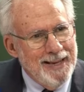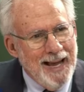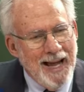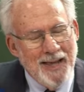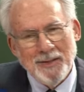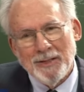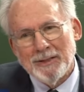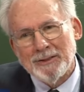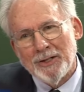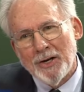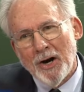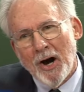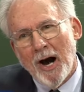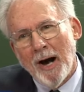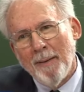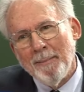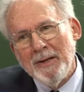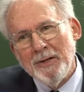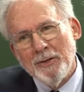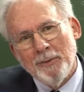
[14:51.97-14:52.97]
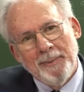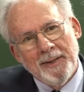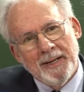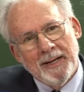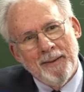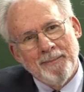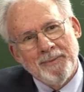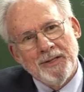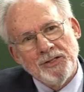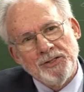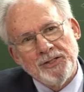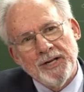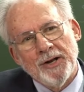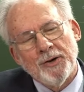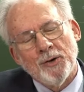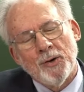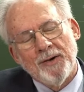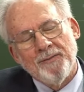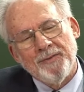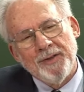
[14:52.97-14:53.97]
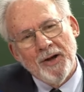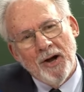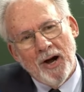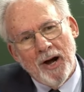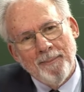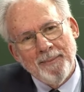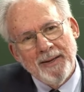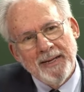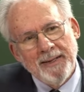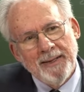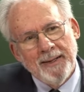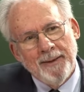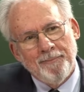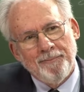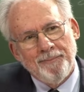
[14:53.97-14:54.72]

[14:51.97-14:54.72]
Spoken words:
And there's an army. You'll become the general of the army.